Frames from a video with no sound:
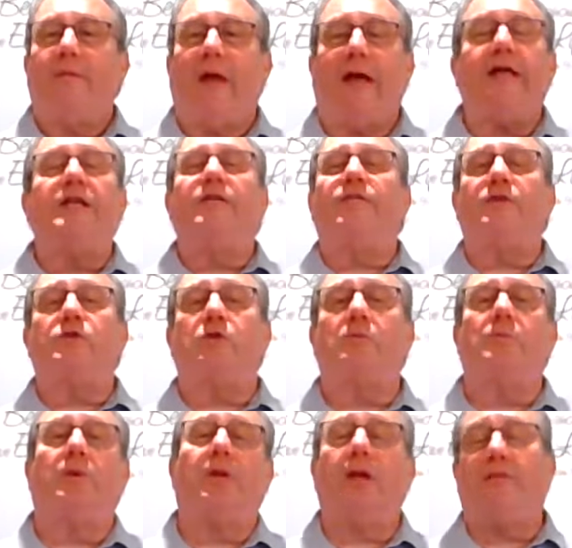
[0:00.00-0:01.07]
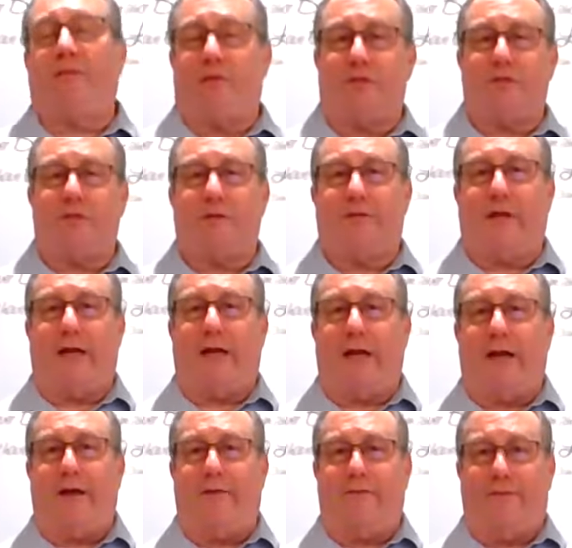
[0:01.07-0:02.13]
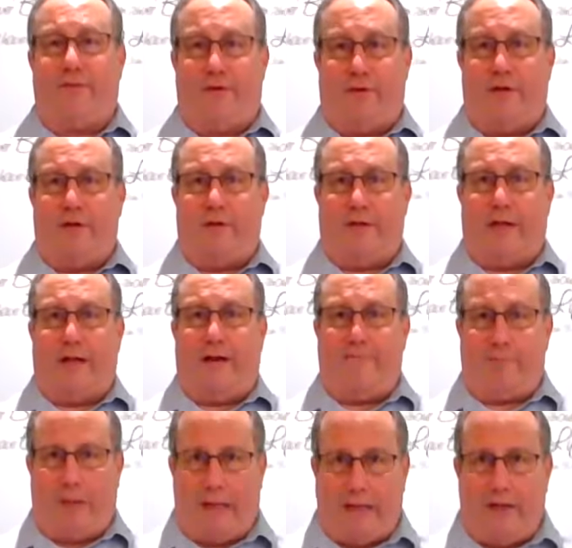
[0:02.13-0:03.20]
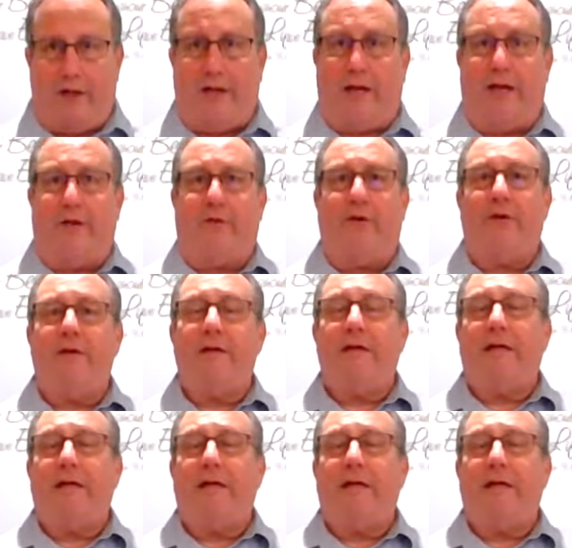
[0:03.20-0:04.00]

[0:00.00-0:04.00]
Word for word: individual believers that have uh, that have banded together,